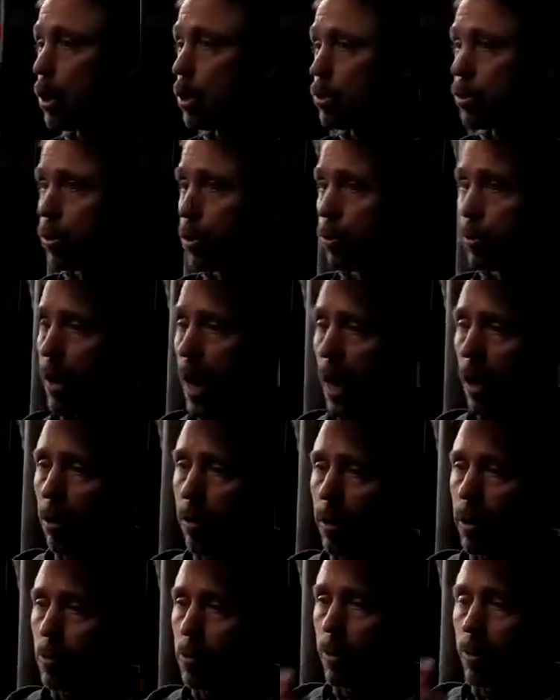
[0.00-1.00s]
So not
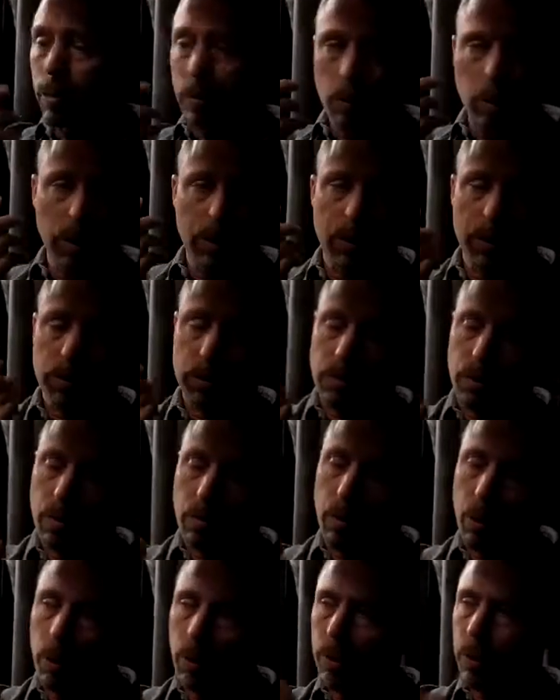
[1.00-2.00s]
only would this
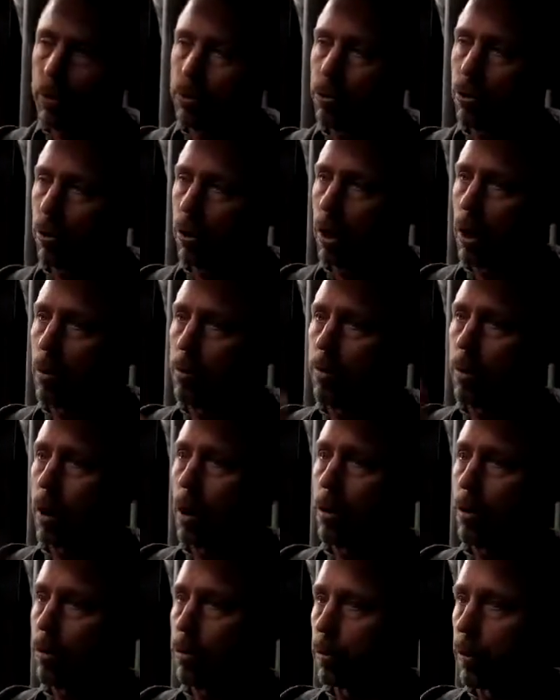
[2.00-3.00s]
boiler control help
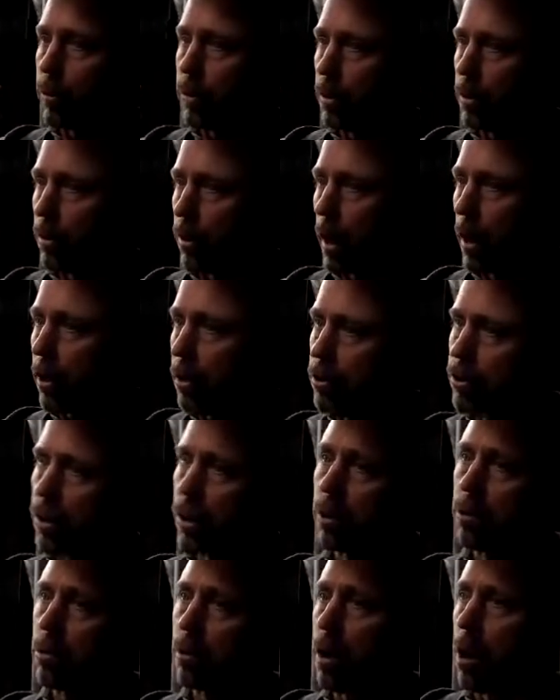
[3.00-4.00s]
out with your
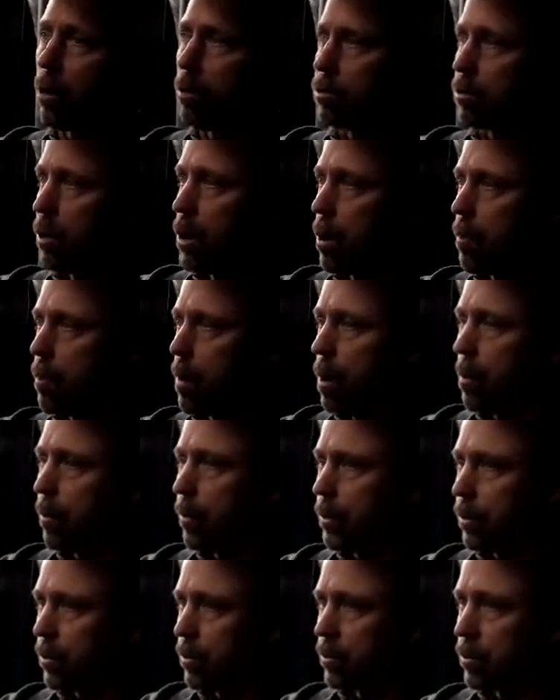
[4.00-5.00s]
energy, it would also help out
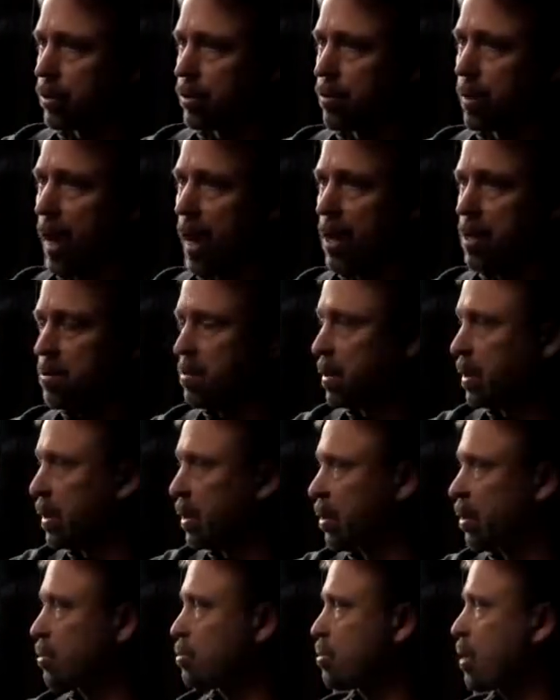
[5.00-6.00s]
with your management
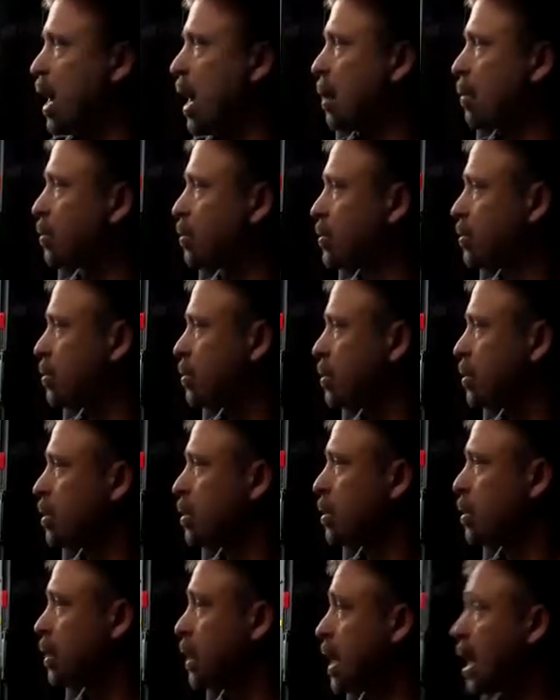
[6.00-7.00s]
of your traps.
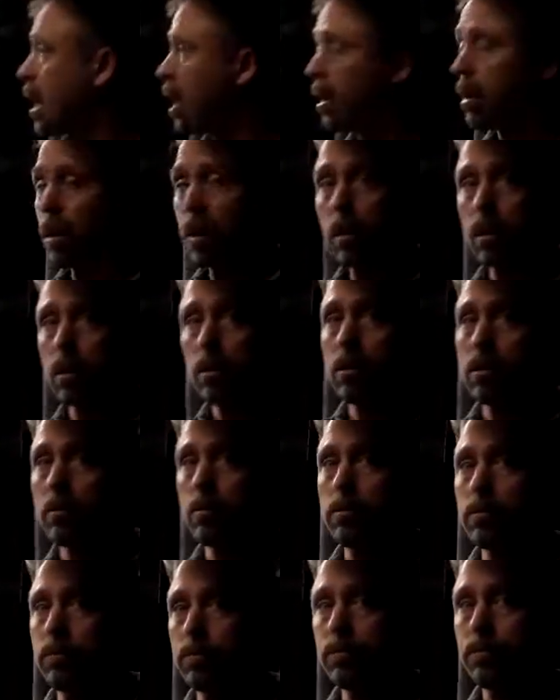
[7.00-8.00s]
What do you figure the
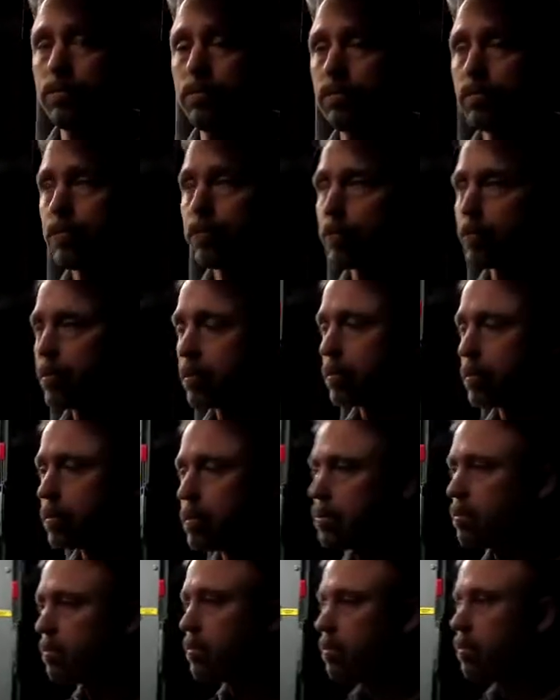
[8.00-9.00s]
payback is? Let's say the
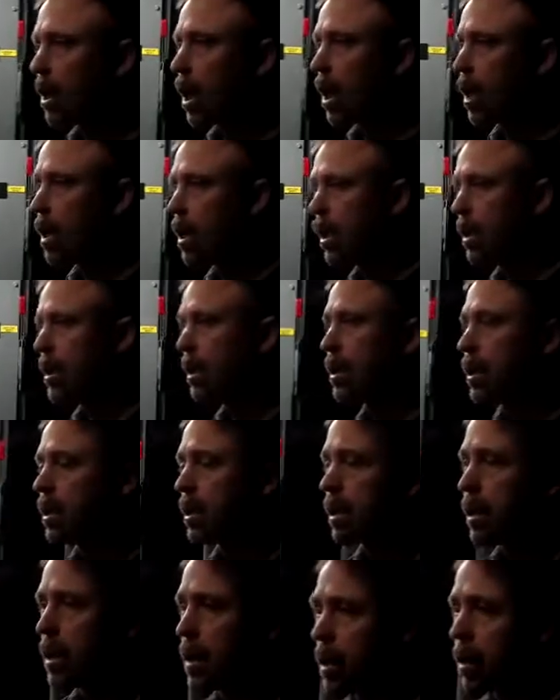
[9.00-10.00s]
district spent
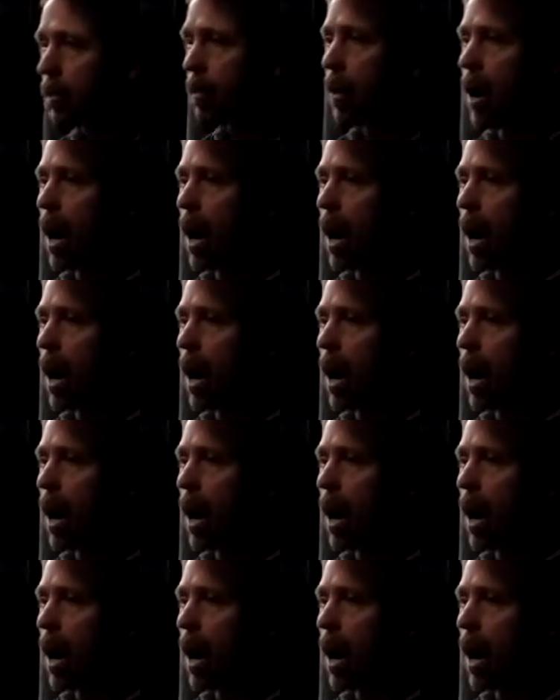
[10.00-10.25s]
$16,000.